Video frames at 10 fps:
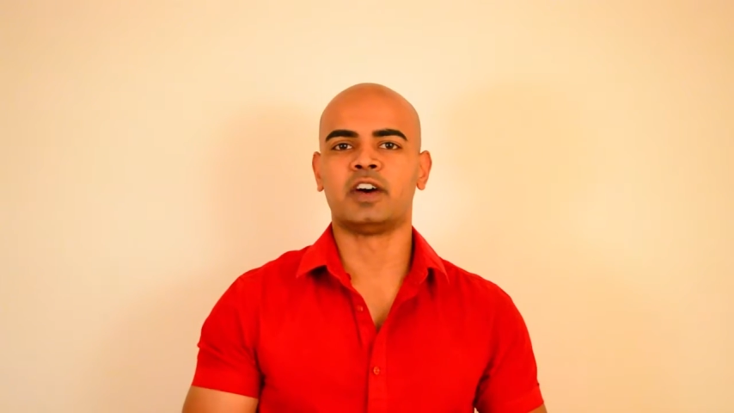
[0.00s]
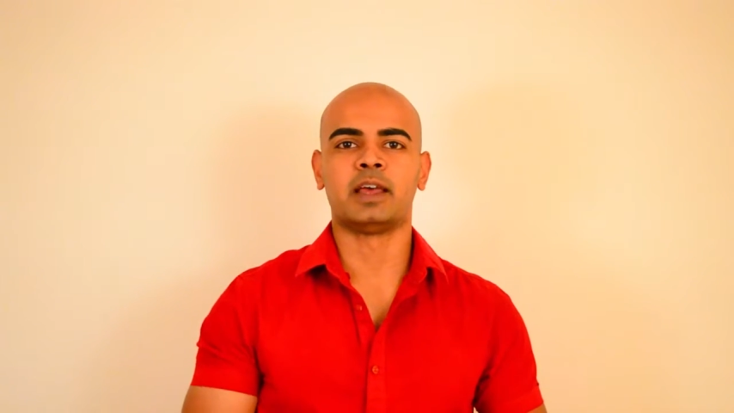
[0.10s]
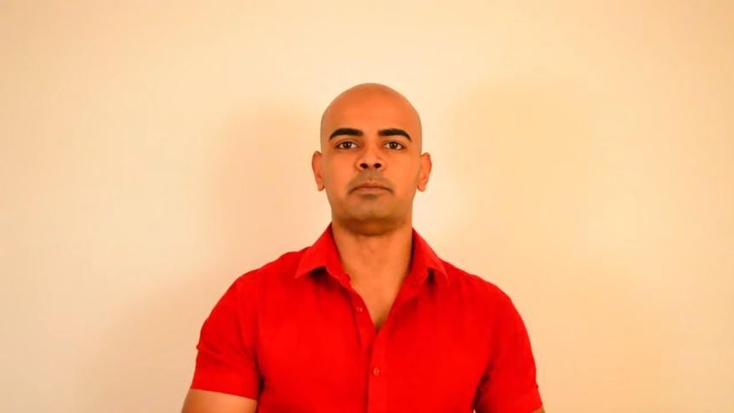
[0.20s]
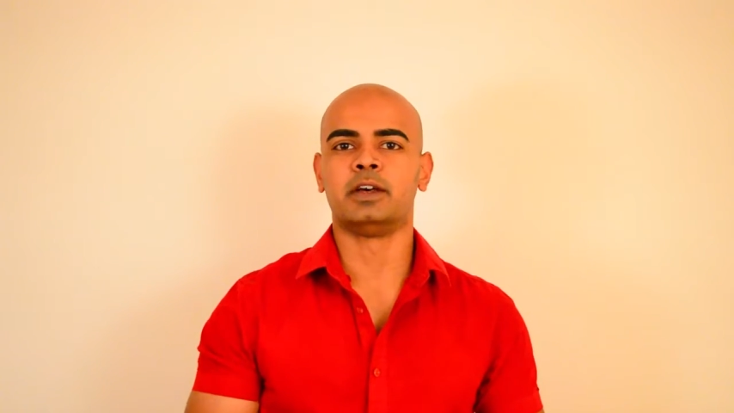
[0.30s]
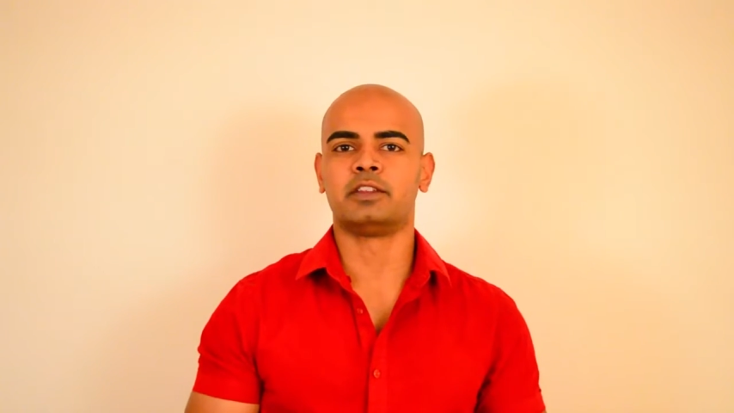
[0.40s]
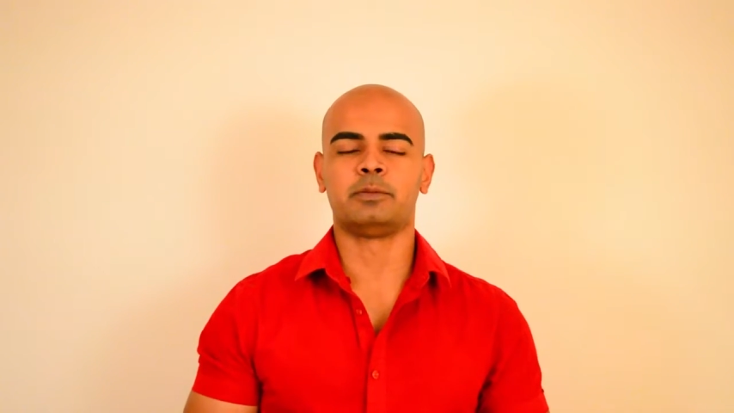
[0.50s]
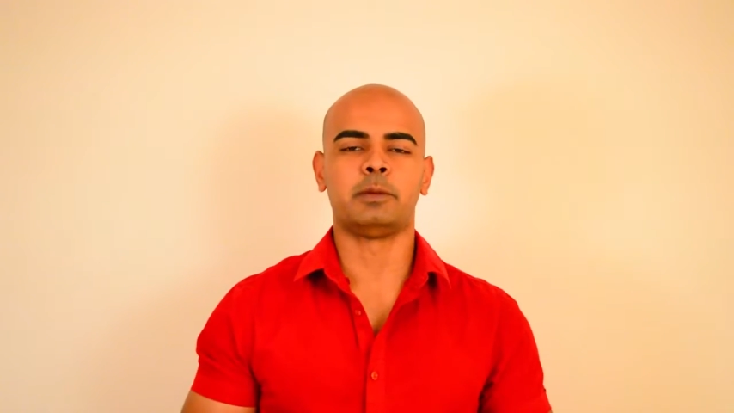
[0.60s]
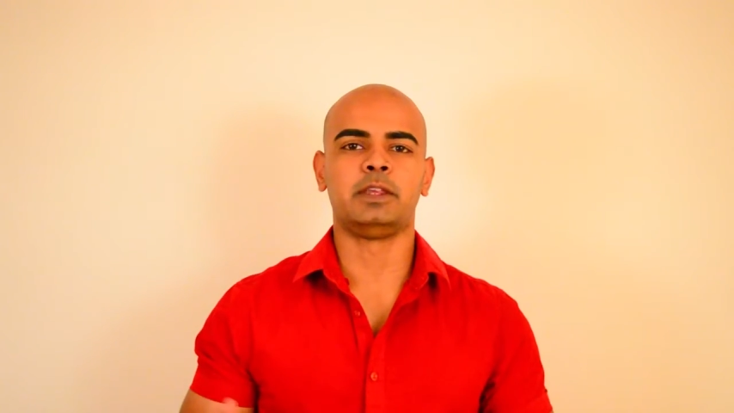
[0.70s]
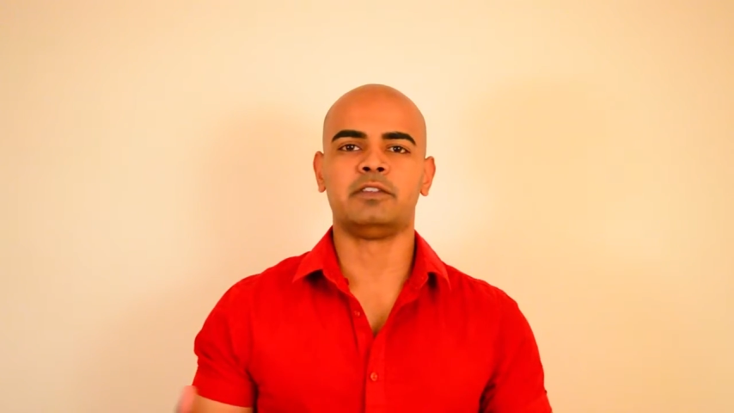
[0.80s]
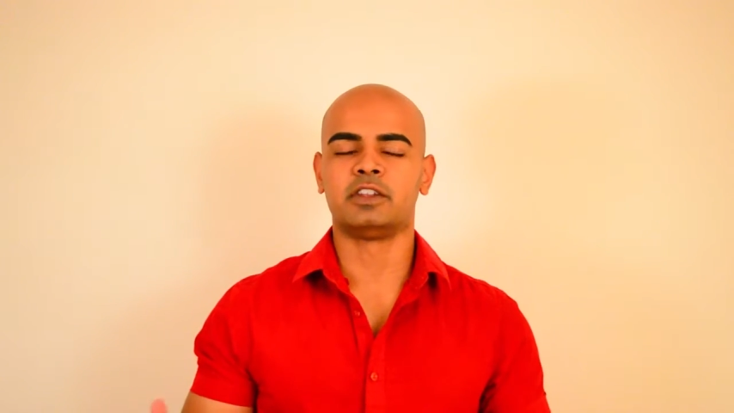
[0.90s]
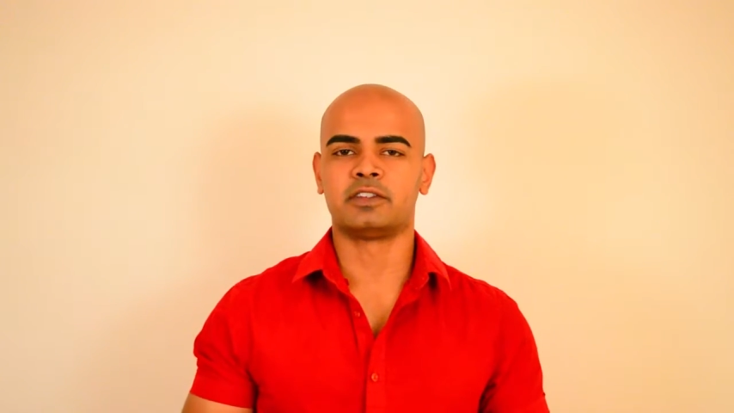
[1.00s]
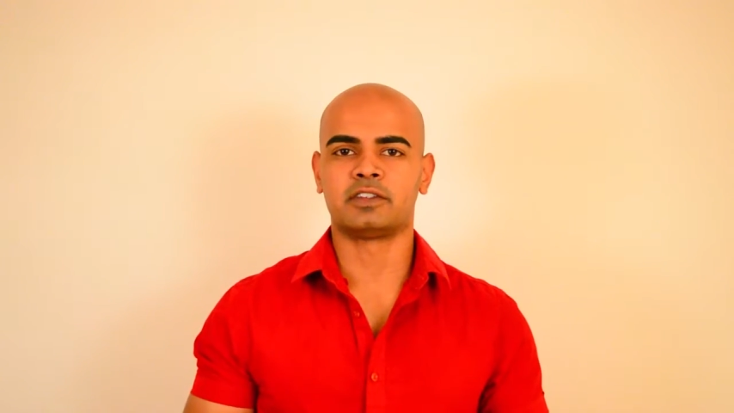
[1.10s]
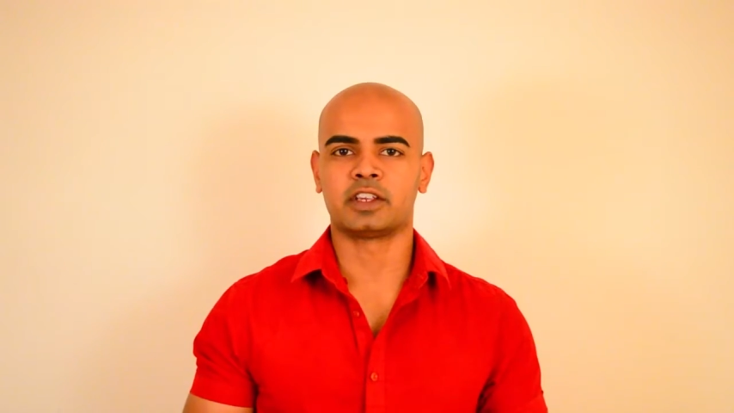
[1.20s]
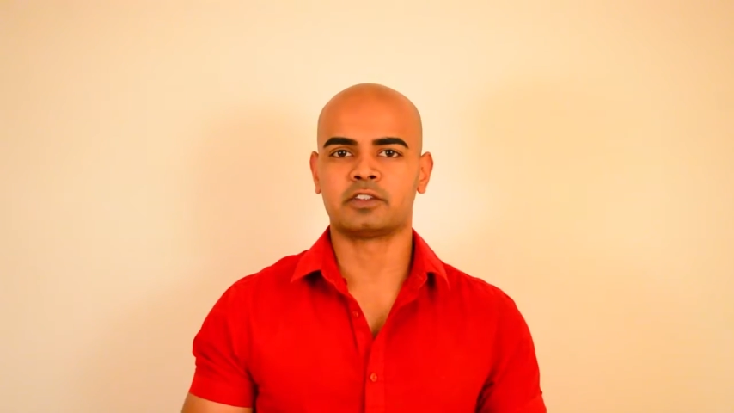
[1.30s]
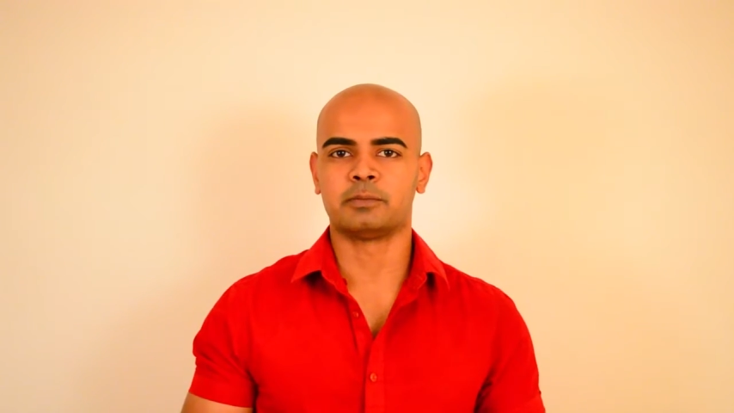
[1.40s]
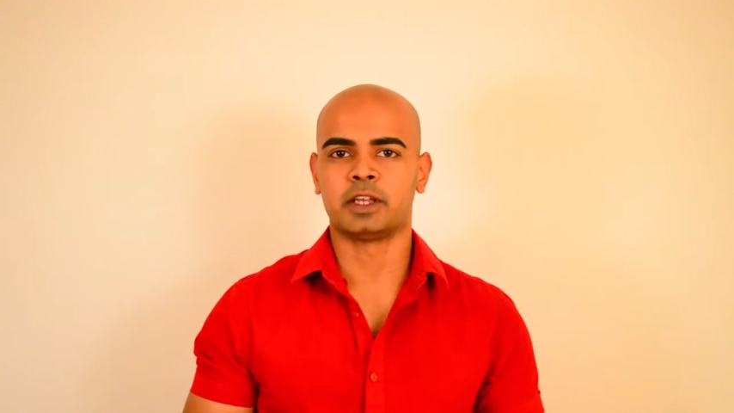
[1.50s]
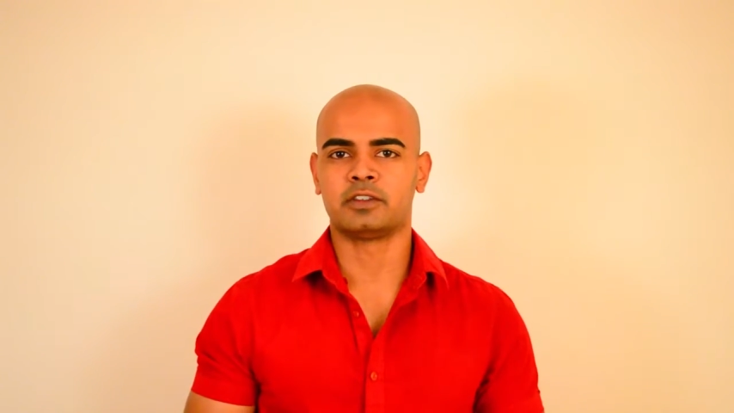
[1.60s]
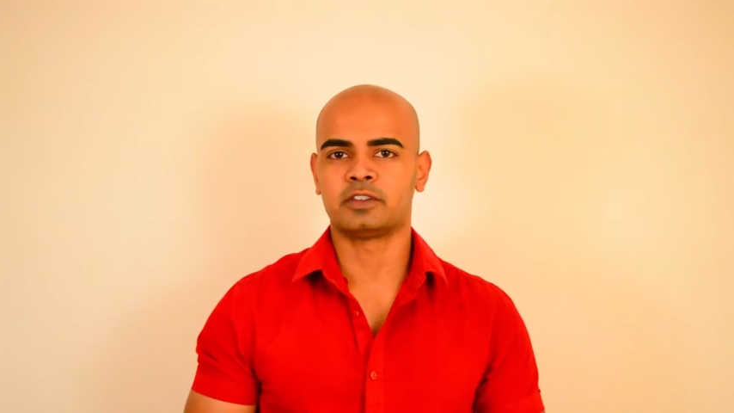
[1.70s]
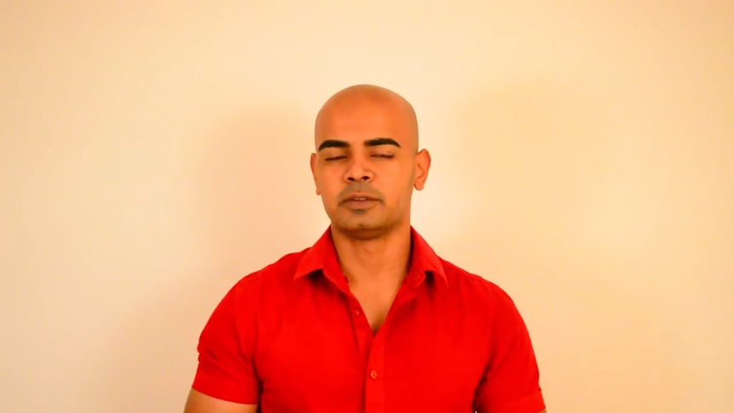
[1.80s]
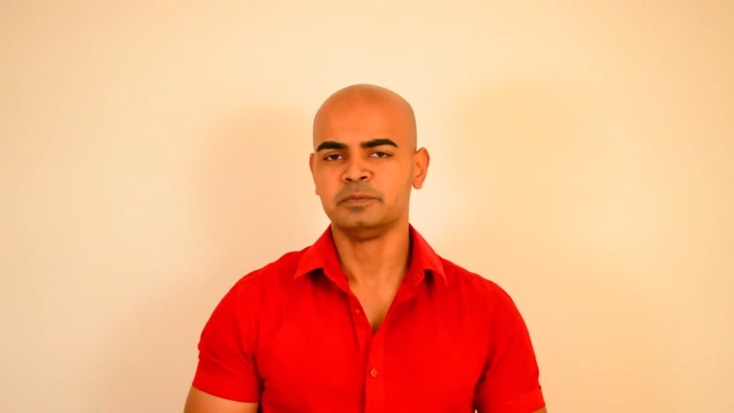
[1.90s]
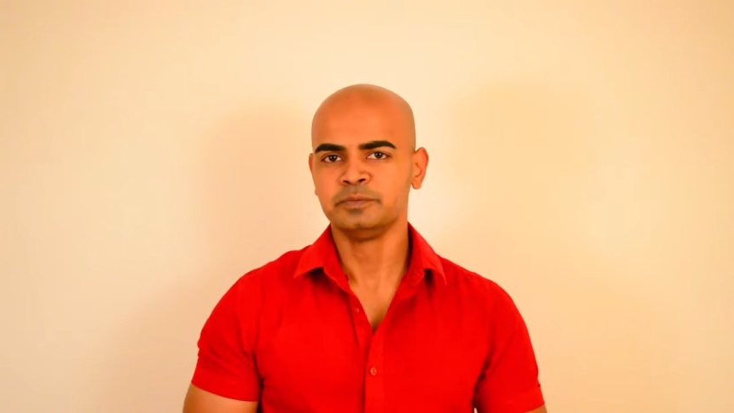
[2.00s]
5 months, maybe even 6 months.